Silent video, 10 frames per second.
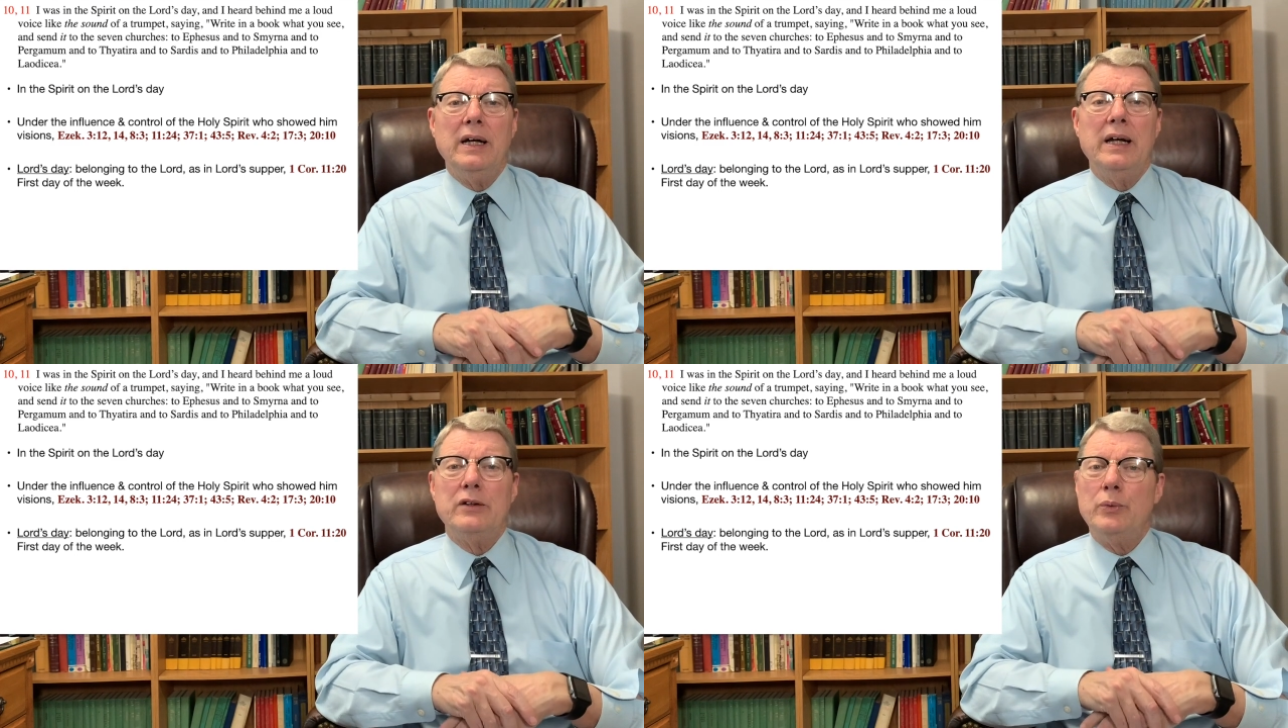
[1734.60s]

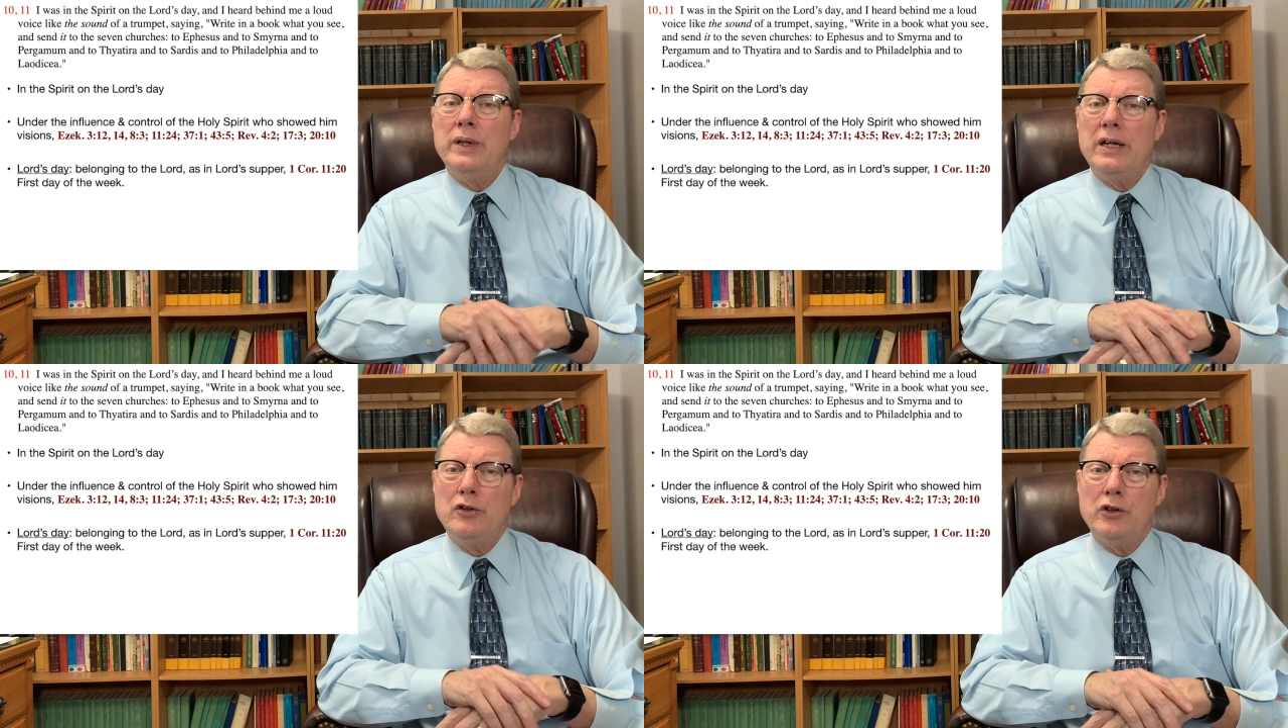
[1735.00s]
And so when
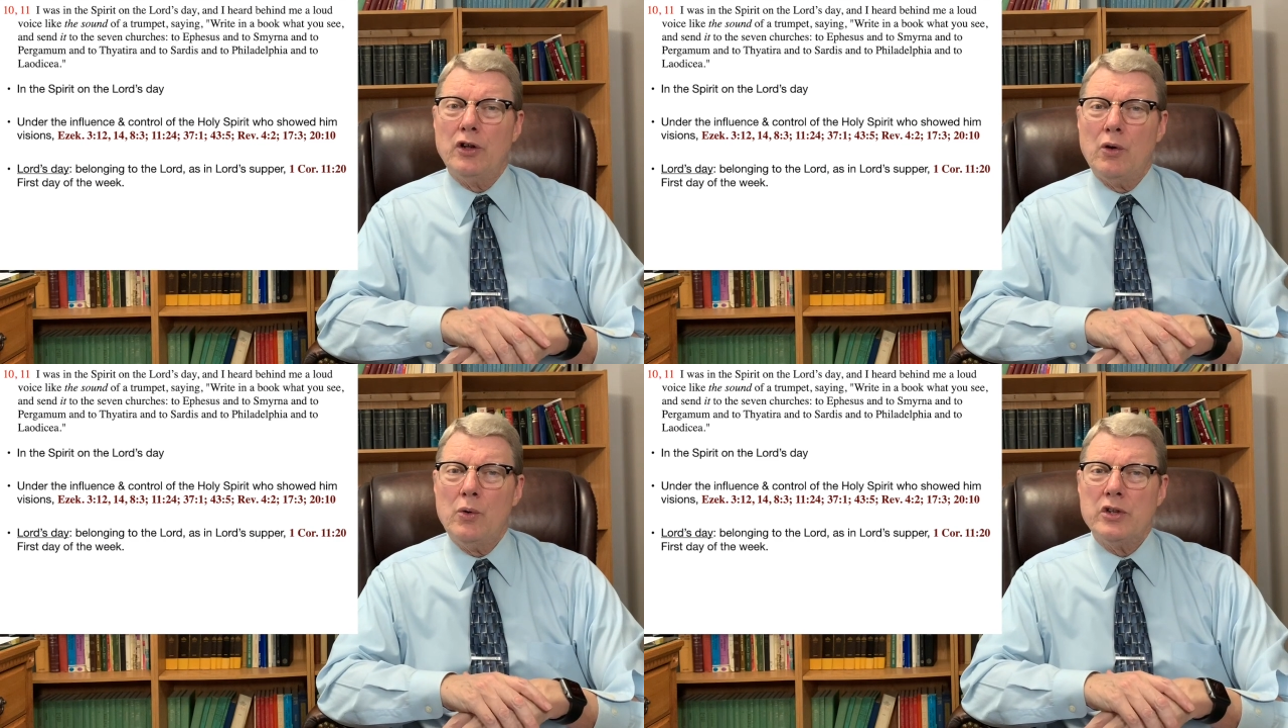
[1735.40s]
they took the
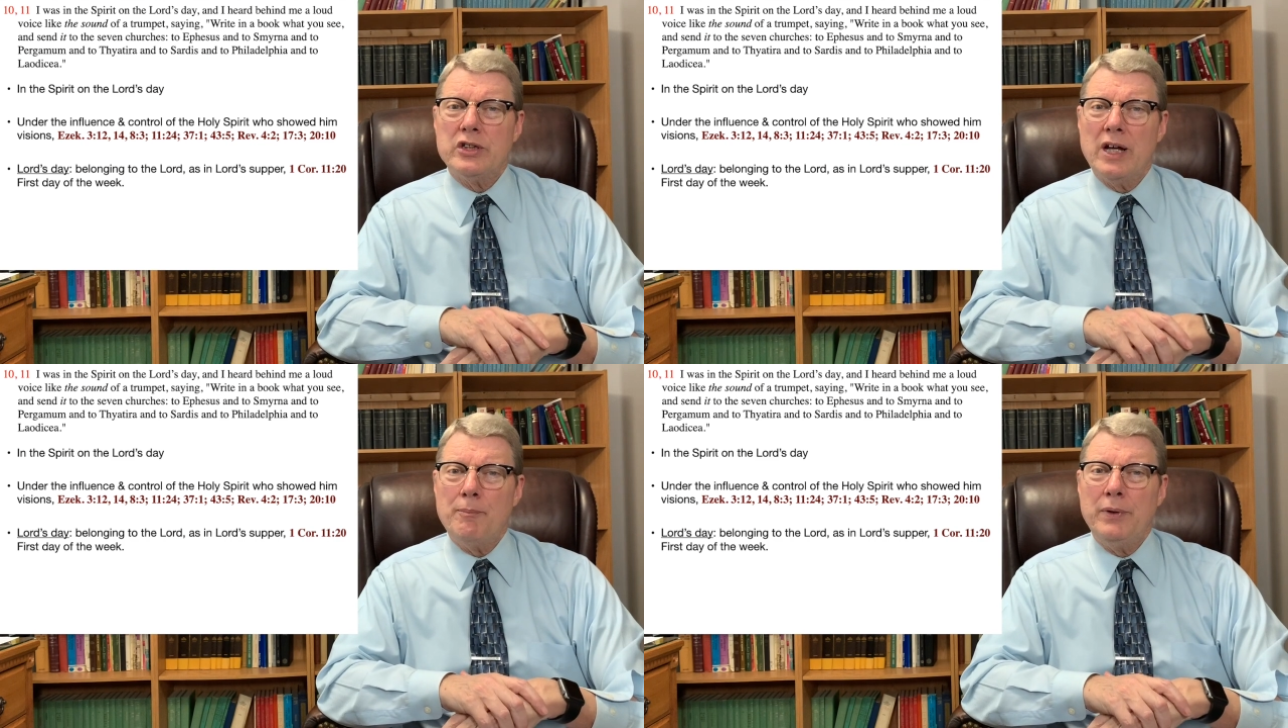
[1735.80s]
Lord's
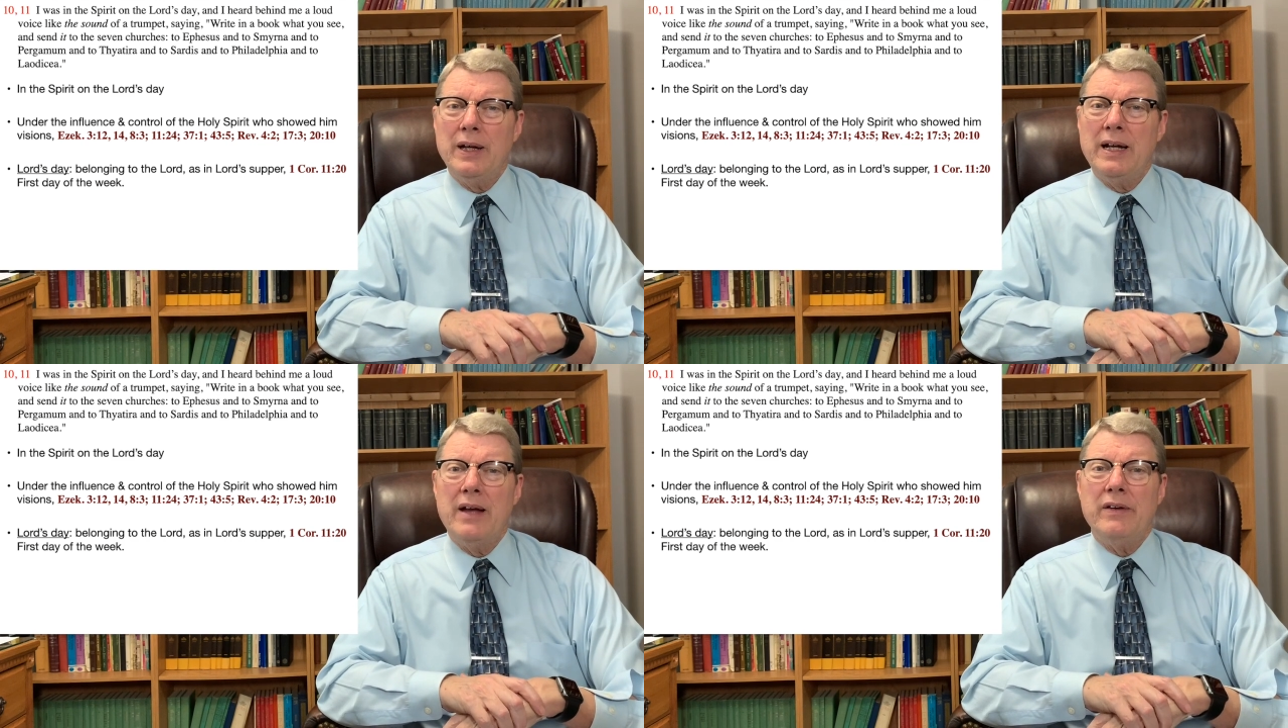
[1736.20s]
Supper,
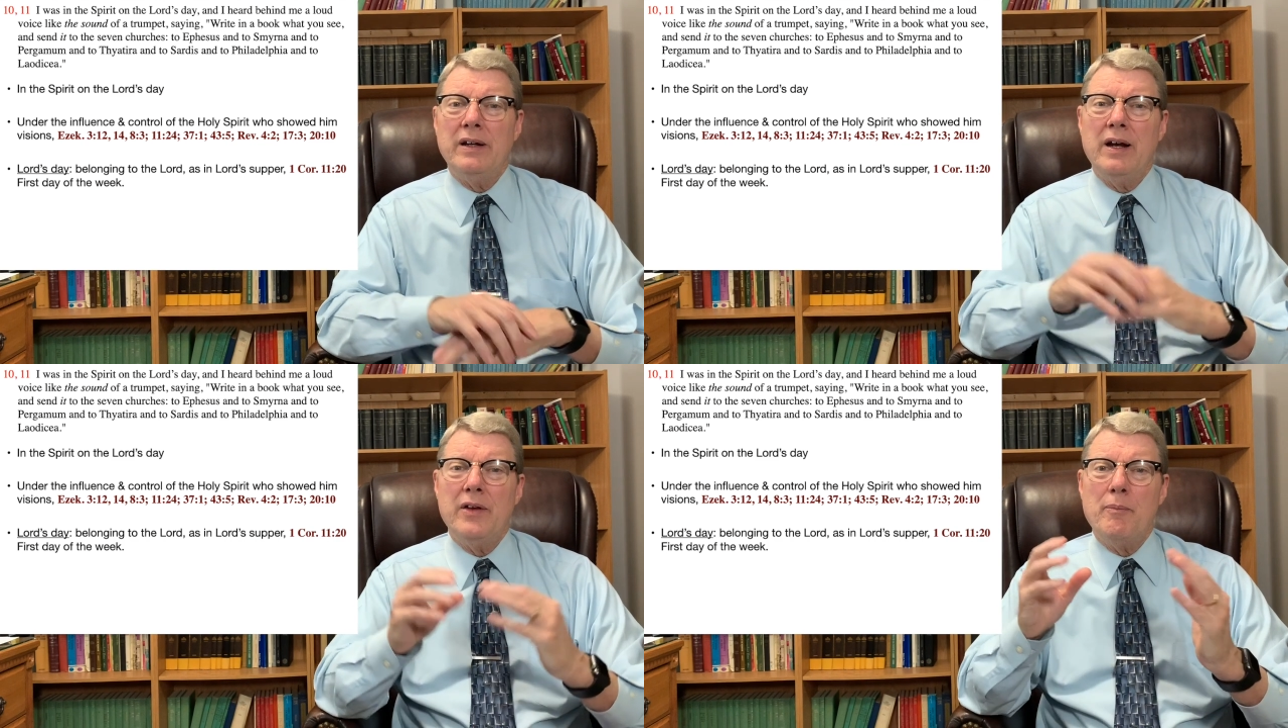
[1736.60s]
they gathered together